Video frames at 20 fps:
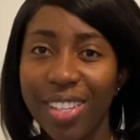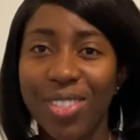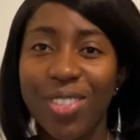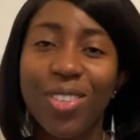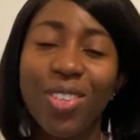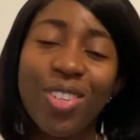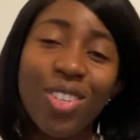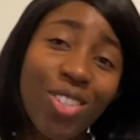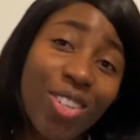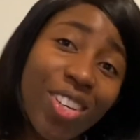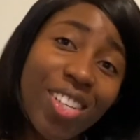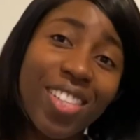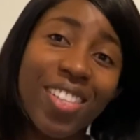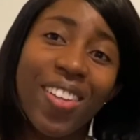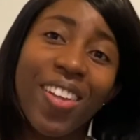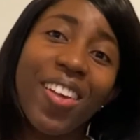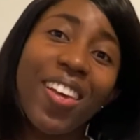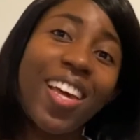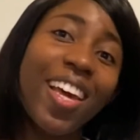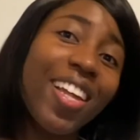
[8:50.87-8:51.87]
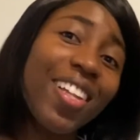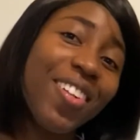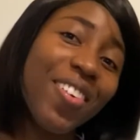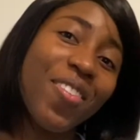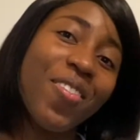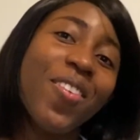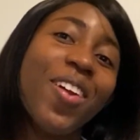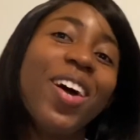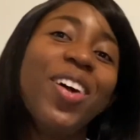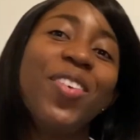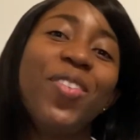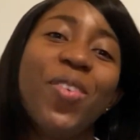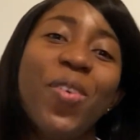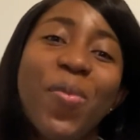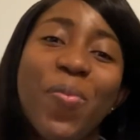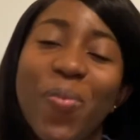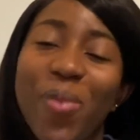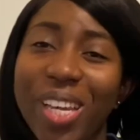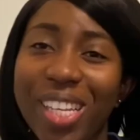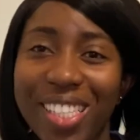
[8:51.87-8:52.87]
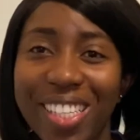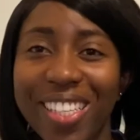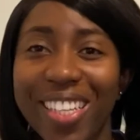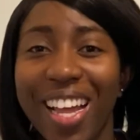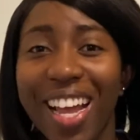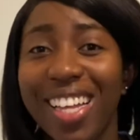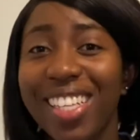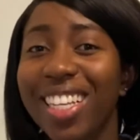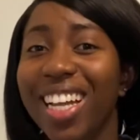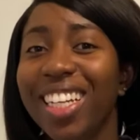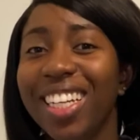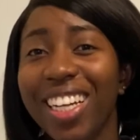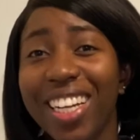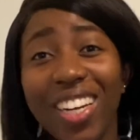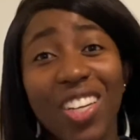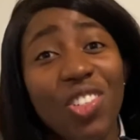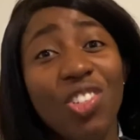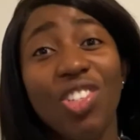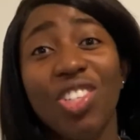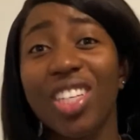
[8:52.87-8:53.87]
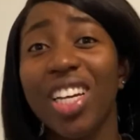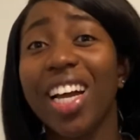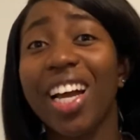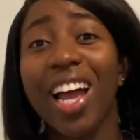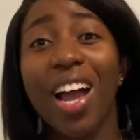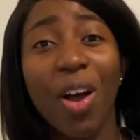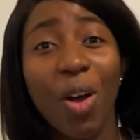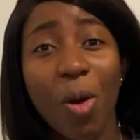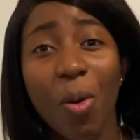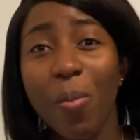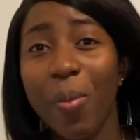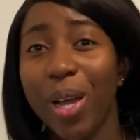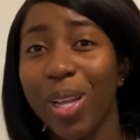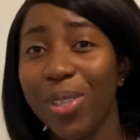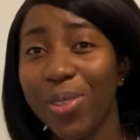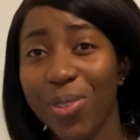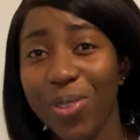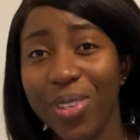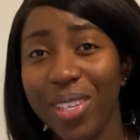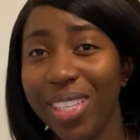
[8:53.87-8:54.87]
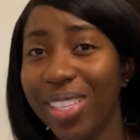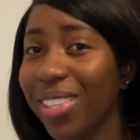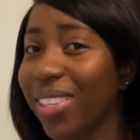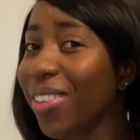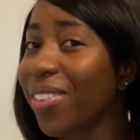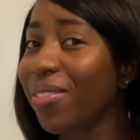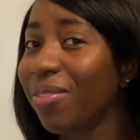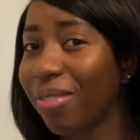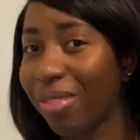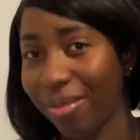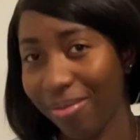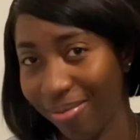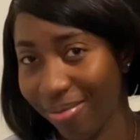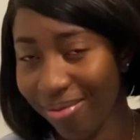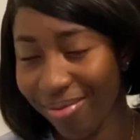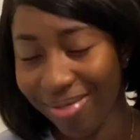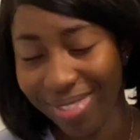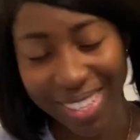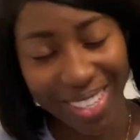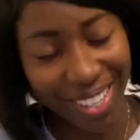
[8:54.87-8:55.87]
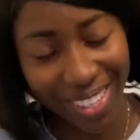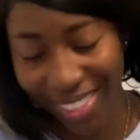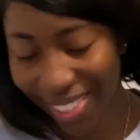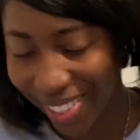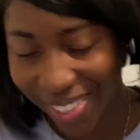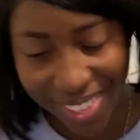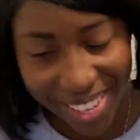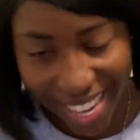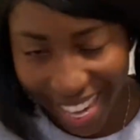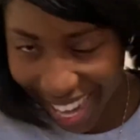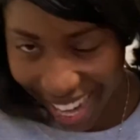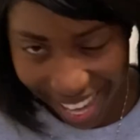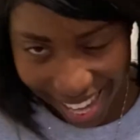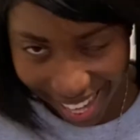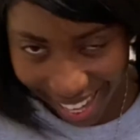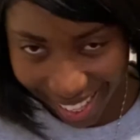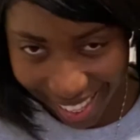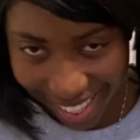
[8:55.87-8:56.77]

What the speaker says: So don't just think any random person that is an electrician can come and do it. It's not like that.